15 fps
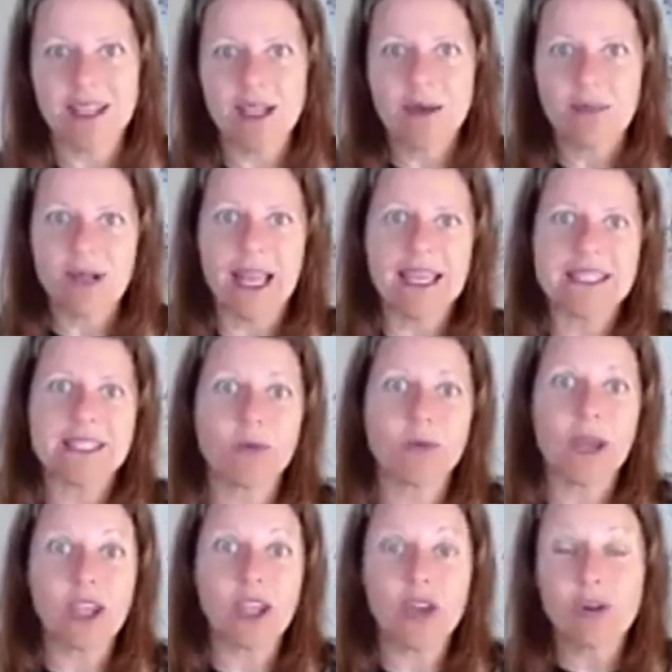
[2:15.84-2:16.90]
place
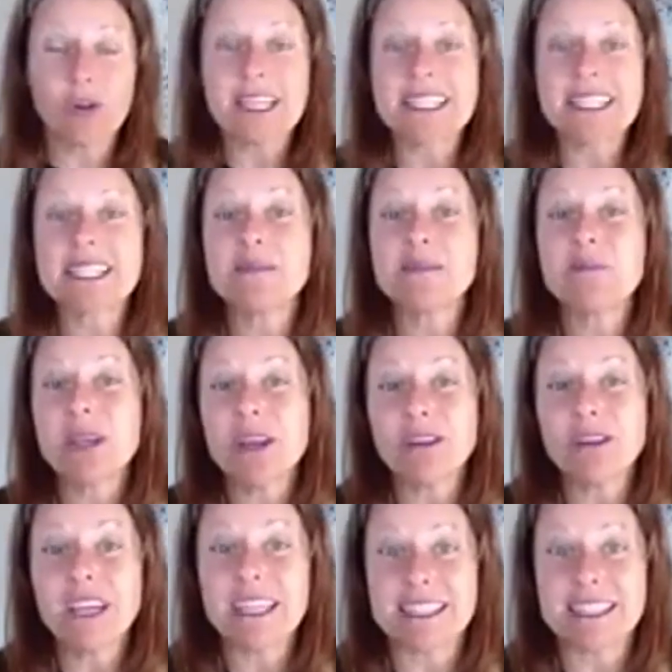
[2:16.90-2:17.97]
where you're
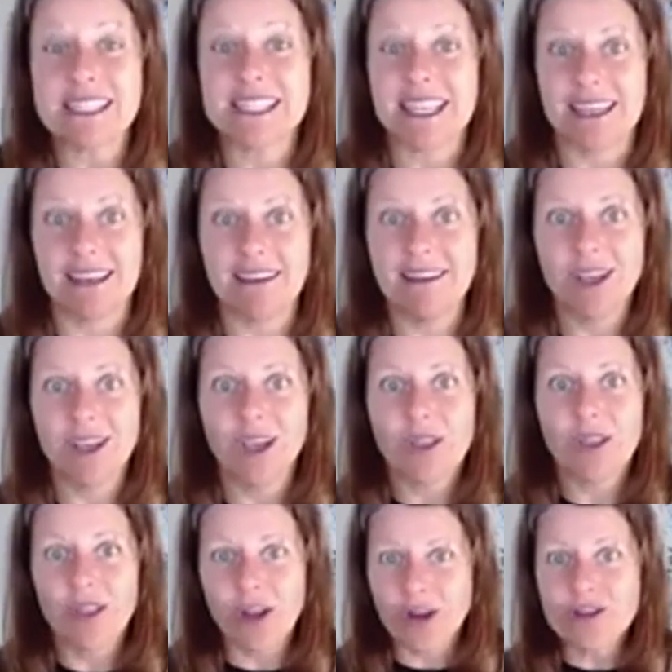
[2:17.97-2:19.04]
experiencing
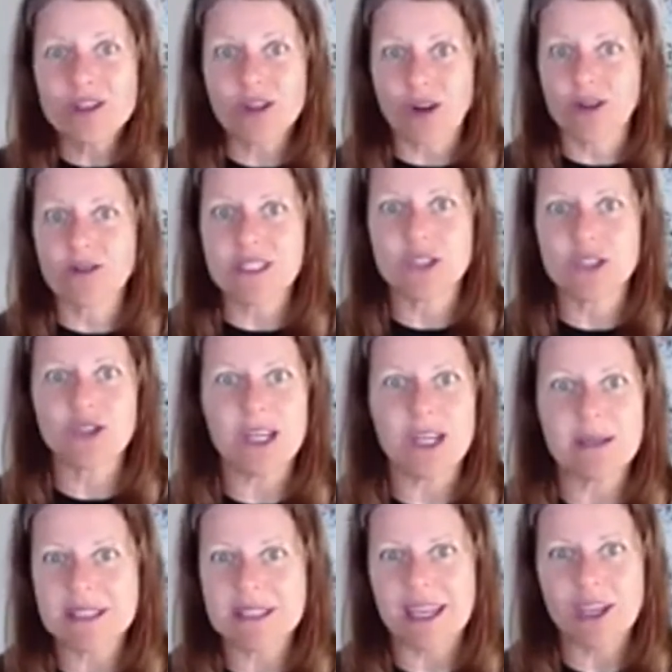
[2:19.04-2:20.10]
those goals and
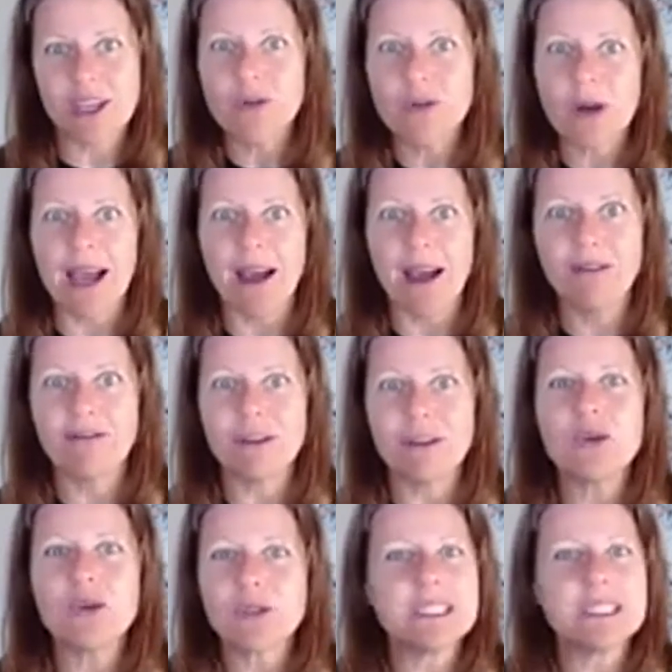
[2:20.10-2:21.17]
dreams that you have and
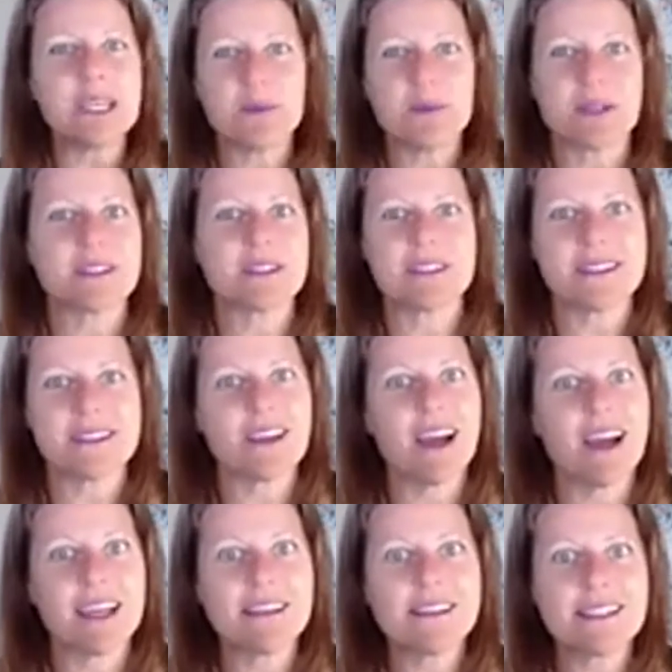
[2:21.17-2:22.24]
your deepest
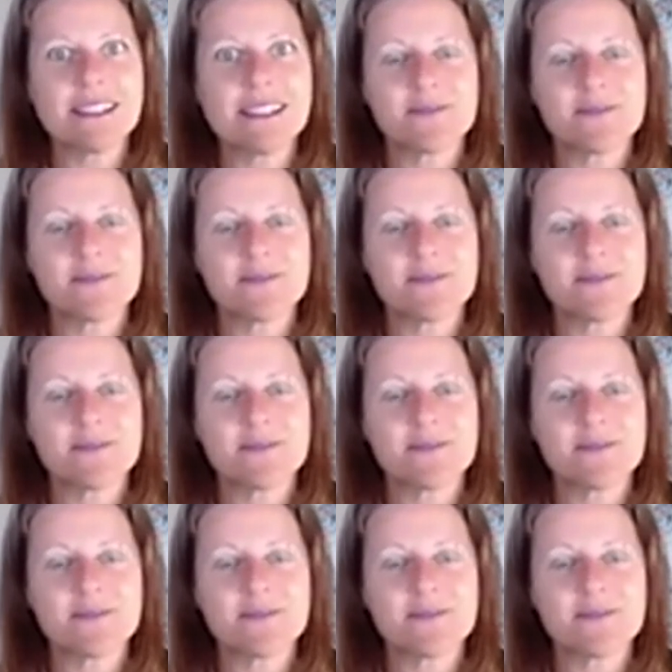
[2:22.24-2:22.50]
desires.